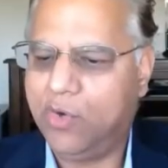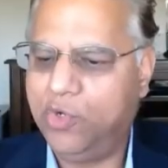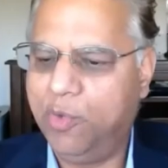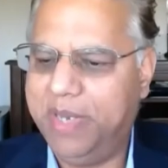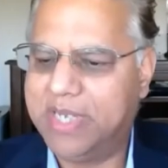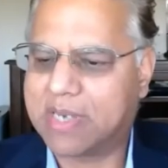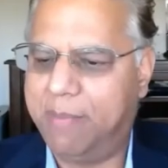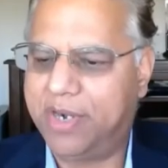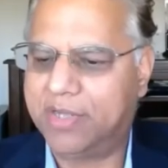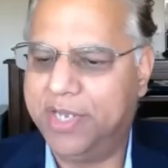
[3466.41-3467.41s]
could you please
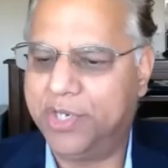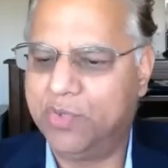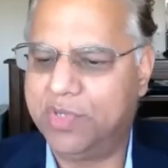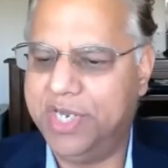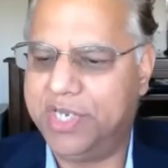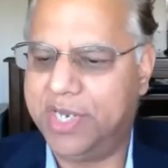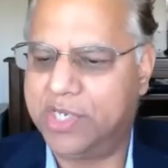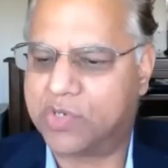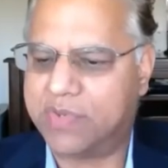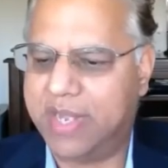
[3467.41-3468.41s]
comment on the issues
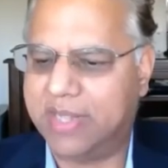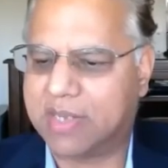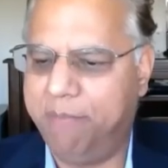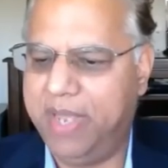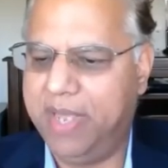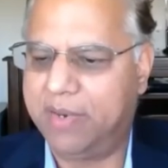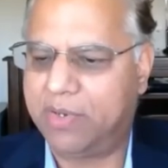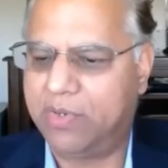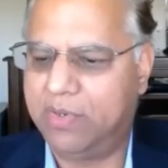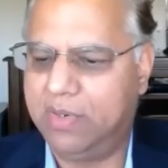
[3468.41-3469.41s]
reaching strength compare,
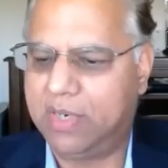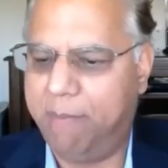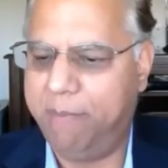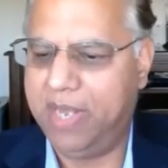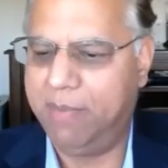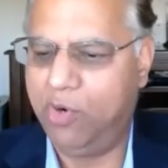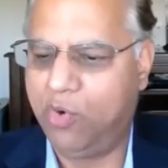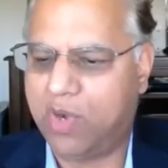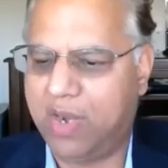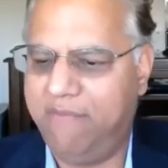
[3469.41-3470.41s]
comparable
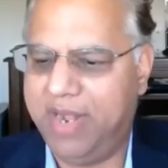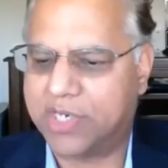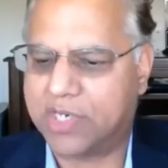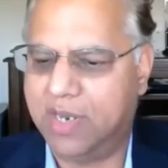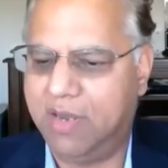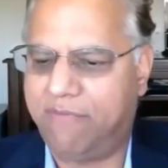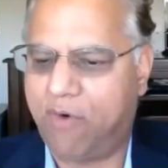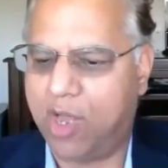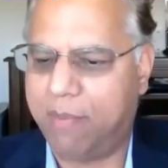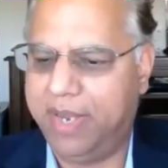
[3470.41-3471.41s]
to conventional
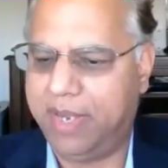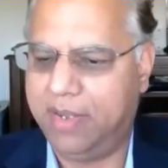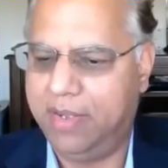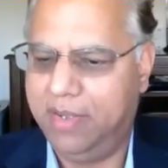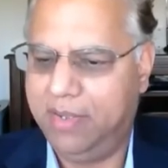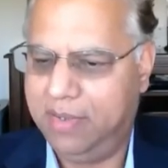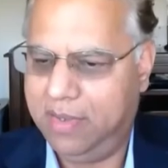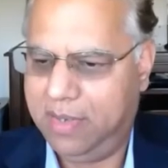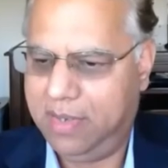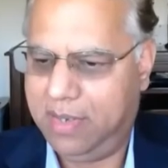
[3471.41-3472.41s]
forming
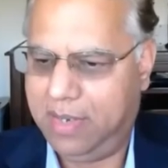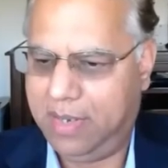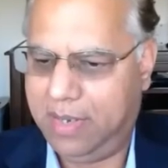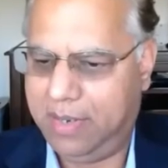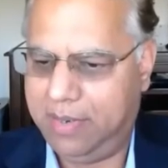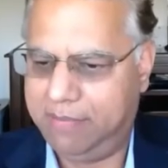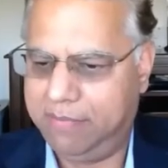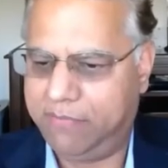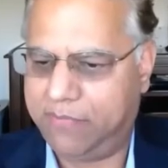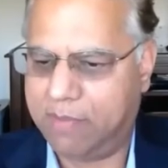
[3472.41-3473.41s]
uh,
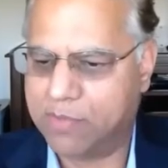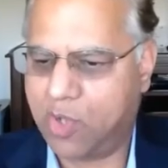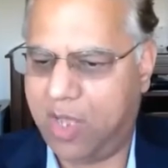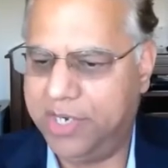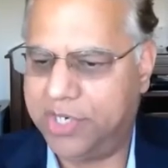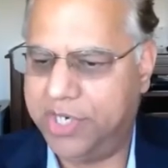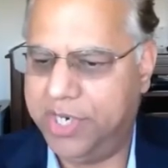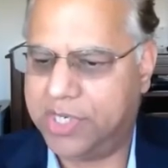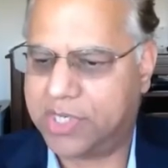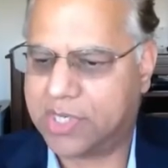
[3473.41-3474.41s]
from solid
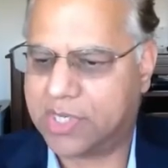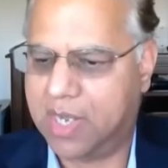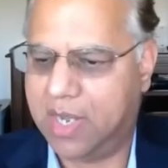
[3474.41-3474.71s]
sheets?